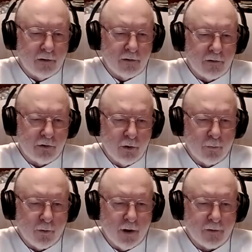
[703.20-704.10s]

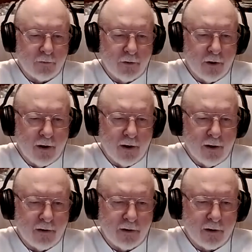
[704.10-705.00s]
super heterodyne
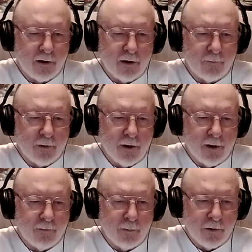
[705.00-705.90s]
is a complicated
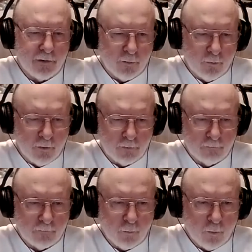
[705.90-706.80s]
piece of
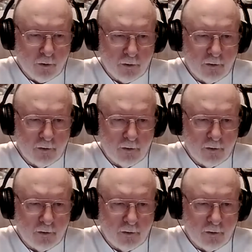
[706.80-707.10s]
work.